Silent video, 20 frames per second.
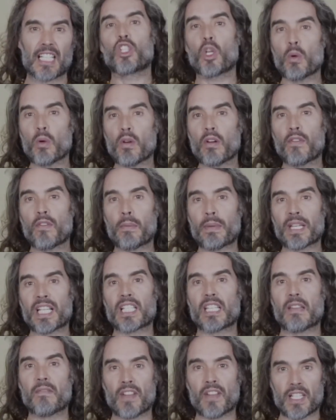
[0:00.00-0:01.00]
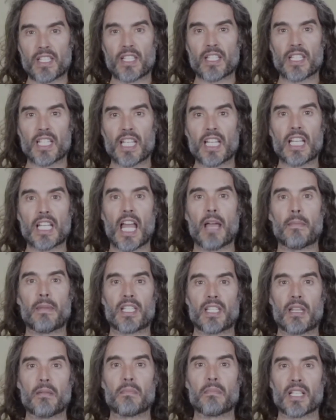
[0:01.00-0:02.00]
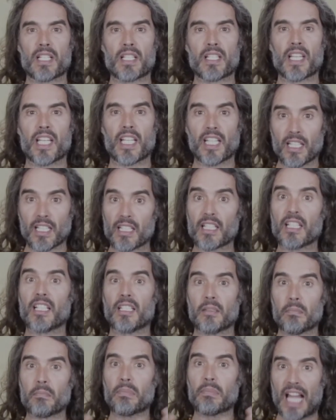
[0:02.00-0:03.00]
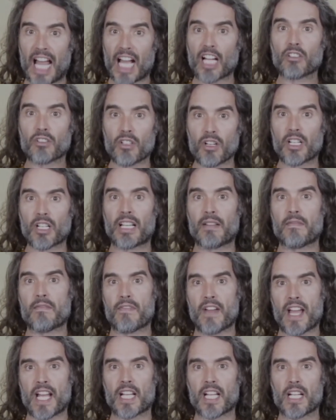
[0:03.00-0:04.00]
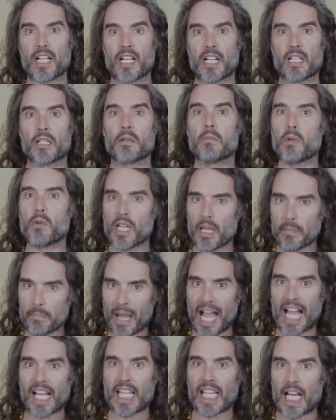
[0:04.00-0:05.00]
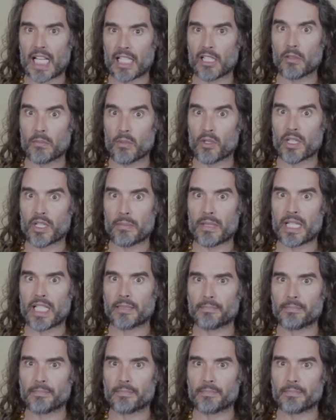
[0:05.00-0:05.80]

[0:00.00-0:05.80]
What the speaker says: two of the biggest investors in MSNBC are BlackRock and Vanguard. We'll unpack that a little more in a minute.